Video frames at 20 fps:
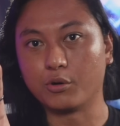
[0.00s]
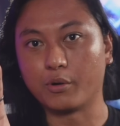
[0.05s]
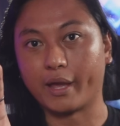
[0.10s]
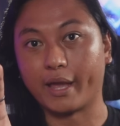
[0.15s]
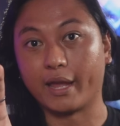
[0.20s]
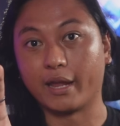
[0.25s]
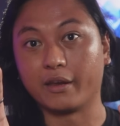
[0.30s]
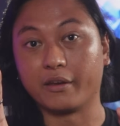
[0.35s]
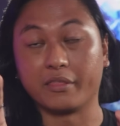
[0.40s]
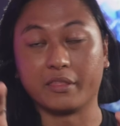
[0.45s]

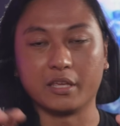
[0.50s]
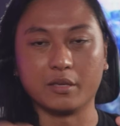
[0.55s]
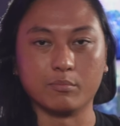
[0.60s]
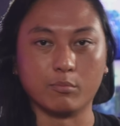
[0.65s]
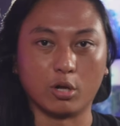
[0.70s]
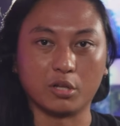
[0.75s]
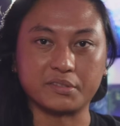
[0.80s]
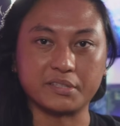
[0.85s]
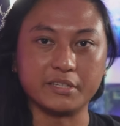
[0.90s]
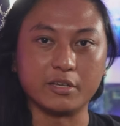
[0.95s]
and the
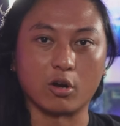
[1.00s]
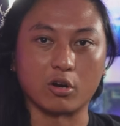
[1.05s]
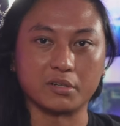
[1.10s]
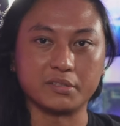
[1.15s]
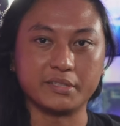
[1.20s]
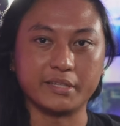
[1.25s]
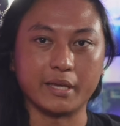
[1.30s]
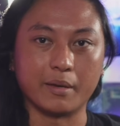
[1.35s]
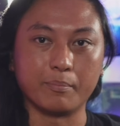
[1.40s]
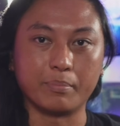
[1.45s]

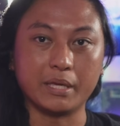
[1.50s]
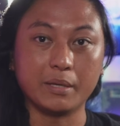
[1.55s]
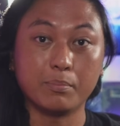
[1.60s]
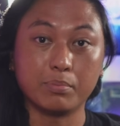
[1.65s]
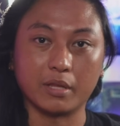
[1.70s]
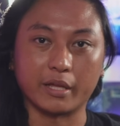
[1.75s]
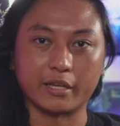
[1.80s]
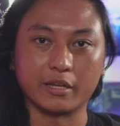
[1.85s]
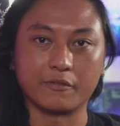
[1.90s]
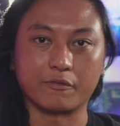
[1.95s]
multi-RTMP
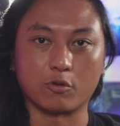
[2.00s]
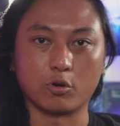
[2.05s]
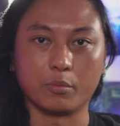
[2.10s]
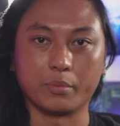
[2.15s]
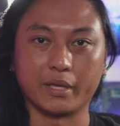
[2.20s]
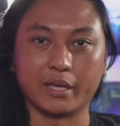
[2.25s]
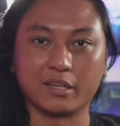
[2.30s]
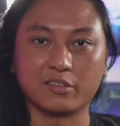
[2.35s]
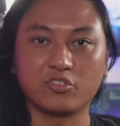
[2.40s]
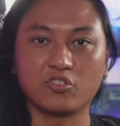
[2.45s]
plugin for
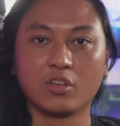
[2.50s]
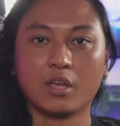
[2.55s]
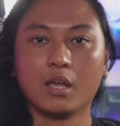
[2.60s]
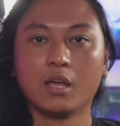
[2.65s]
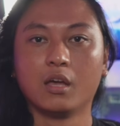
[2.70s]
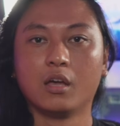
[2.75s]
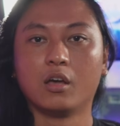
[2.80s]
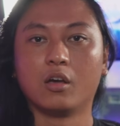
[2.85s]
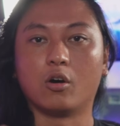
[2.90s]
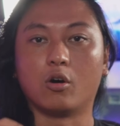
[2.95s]
OBS,
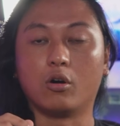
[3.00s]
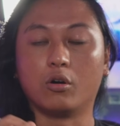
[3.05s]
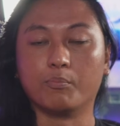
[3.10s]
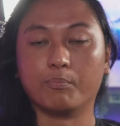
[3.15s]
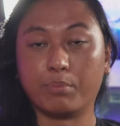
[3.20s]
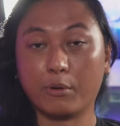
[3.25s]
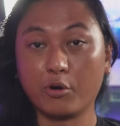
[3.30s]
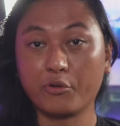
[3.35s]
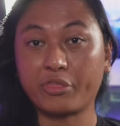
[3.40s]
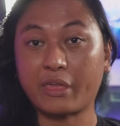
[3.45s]

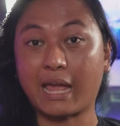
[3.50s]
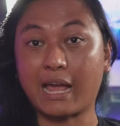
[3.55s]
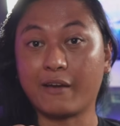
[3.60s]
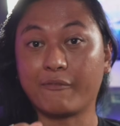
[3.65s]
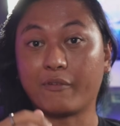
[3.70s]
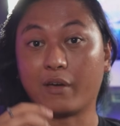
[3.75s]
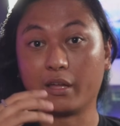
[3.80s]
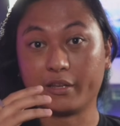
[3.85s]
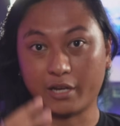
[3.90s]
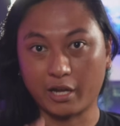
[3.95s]
both
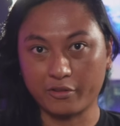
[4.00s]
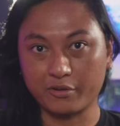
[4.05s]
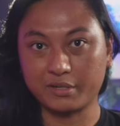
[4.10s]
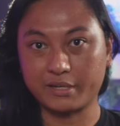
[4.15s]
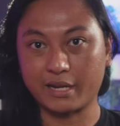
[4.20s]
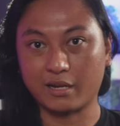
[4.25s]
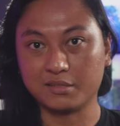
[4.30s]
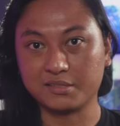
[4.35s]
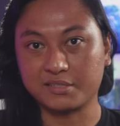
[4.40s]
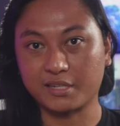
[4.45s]
have another
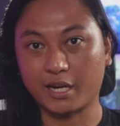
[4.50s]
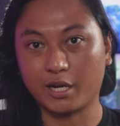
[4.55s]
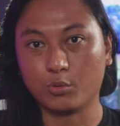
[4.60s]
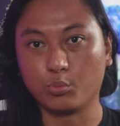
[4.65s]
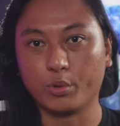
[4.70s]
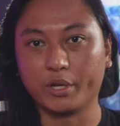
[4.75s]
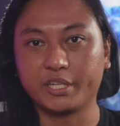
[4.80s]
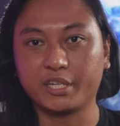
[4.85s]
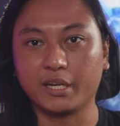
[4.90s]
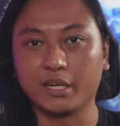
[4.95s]

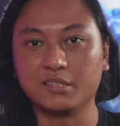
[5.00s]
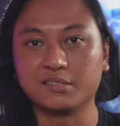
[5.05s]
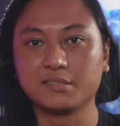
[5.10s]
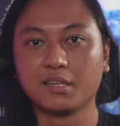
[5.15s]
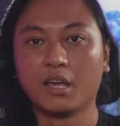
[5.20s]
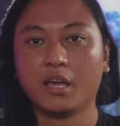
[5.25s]
downside, which is